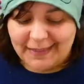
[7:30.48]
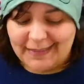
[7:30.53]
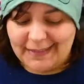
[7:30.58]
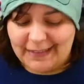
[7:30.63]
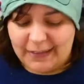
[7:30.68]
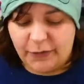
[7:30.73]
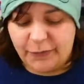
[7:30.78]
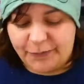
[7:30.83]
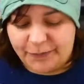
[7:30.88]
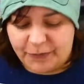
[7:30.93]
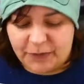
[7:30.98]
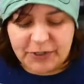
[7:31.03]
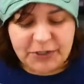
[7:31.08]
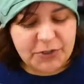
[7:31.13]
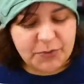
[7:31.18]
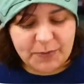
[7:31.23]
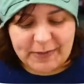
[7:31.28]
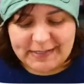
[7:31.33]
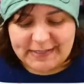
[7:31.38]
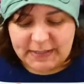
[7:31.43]
the
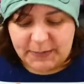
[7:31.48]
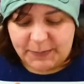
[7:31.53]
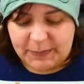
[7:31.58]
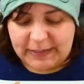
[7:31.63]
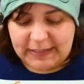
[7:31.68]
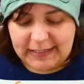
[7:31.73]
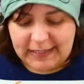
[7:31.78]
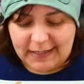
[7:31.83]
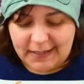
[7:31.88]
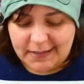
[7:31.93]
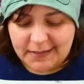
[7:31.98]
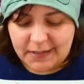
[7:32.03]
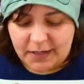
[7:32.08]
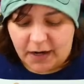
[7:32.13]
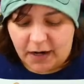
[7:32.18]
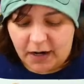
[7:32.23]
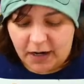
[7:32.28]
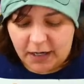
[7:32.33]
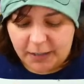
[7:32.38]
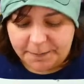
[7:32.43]
first recipe is
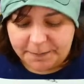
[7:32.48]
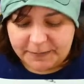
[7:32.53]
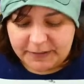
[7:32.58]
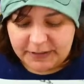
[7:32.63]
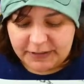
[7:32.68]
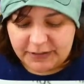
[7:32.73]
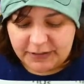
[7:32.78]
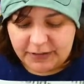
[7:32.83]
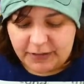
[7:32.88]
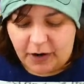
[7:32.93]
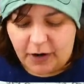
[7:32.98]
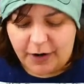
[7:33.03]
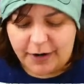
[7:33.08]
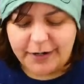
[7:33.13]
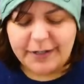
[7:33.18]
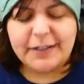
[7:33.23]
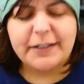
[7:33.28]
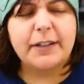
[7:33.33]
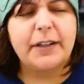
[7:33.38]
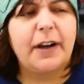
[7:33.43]
heart,
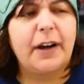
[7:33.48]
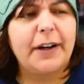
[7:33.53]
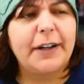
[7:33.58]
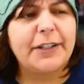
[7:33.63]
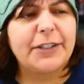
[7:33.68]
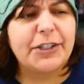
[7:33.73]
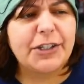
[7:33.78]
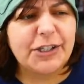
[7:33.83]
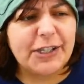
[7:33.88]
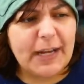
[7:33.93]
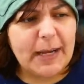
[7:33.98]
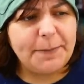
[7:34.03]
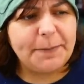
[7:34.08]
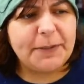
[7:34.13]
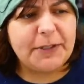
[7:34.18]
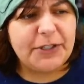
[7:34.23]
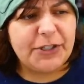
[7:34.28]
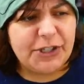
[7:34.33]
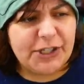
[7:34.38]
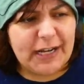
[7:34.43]
heart,
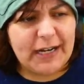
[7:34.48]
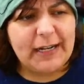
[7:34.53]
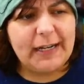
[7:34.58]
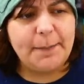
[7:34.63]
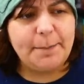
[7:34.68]
heart-shaped jelly